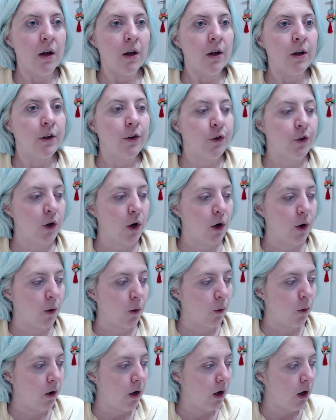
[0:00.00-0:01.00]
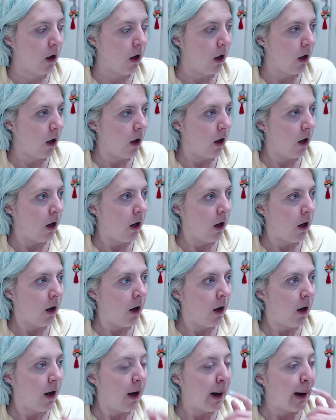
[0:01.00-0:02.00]
So,
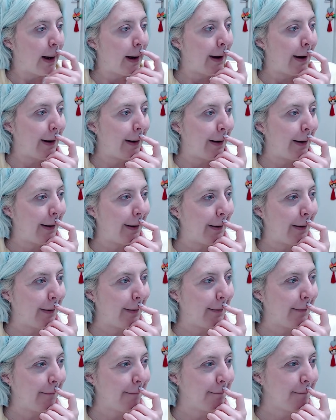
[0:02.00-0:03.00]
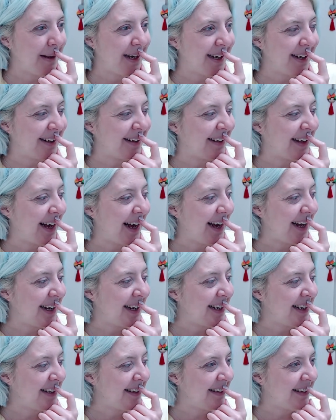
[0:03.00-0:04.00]
that
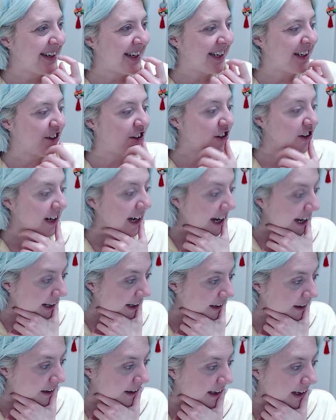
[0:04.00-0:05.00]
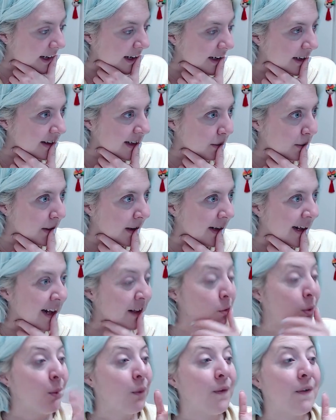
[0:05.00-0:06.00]
is the checklist.
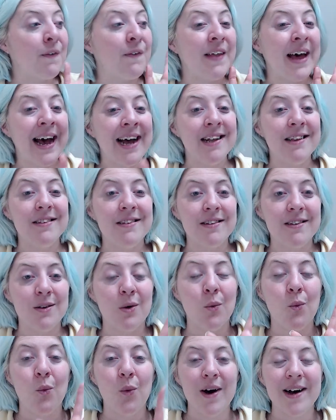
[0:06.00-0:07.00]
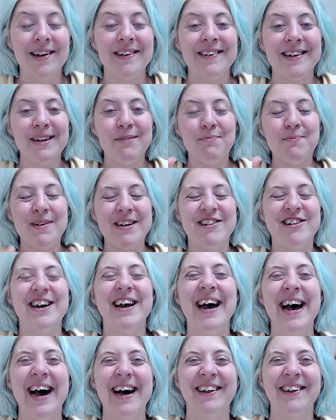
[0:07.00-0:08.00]
That's what the
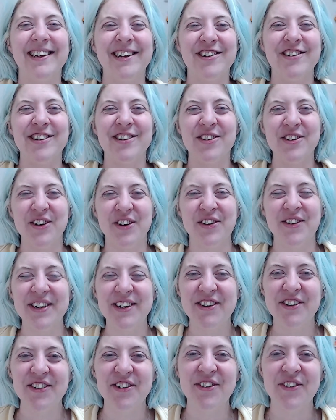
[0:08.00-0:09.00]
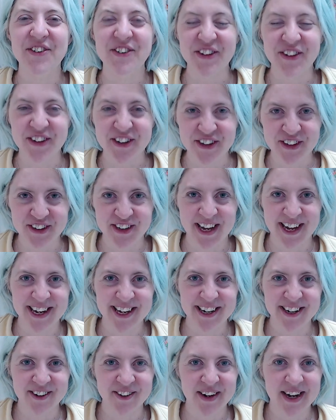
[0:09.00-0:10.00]
challenge is going to look
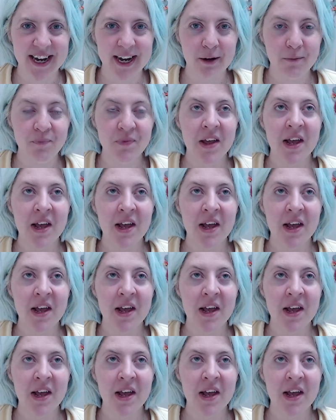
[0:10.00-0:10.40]
like, okay?